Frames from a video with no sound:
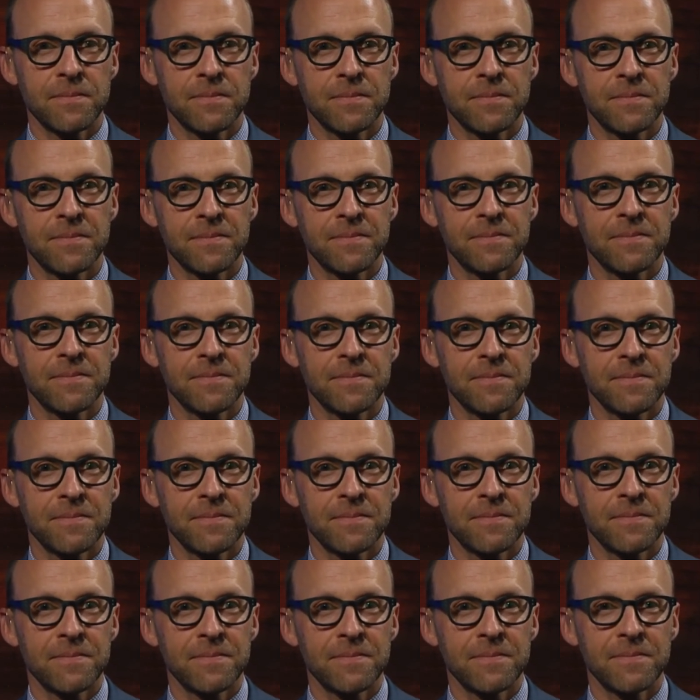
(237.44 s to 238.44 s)

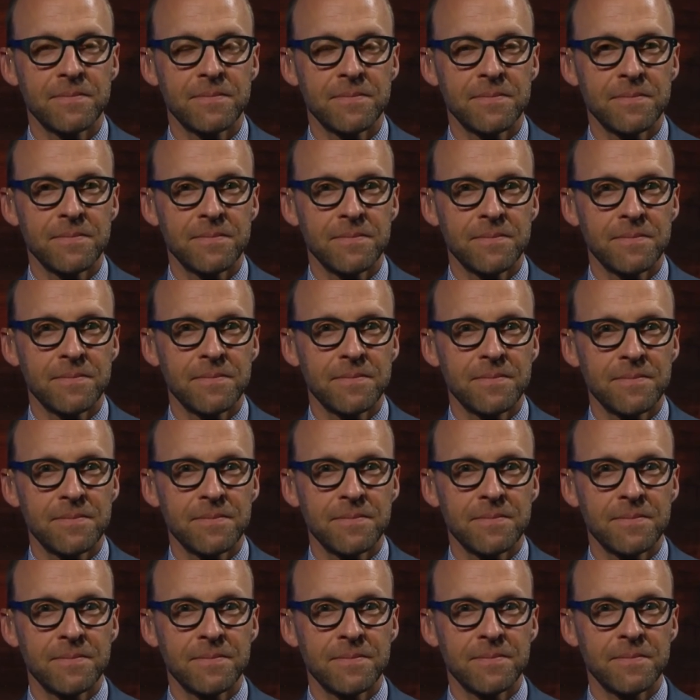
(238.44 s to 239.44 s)

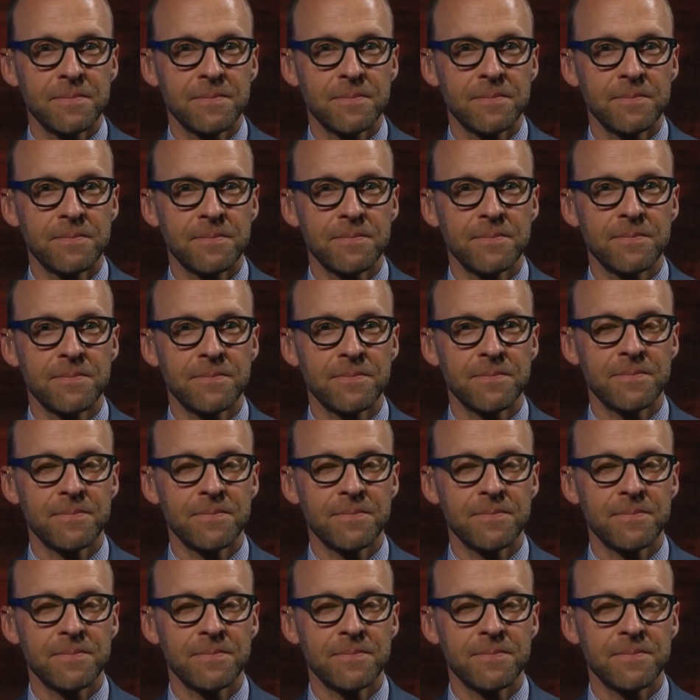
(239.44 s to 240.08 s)
(silent)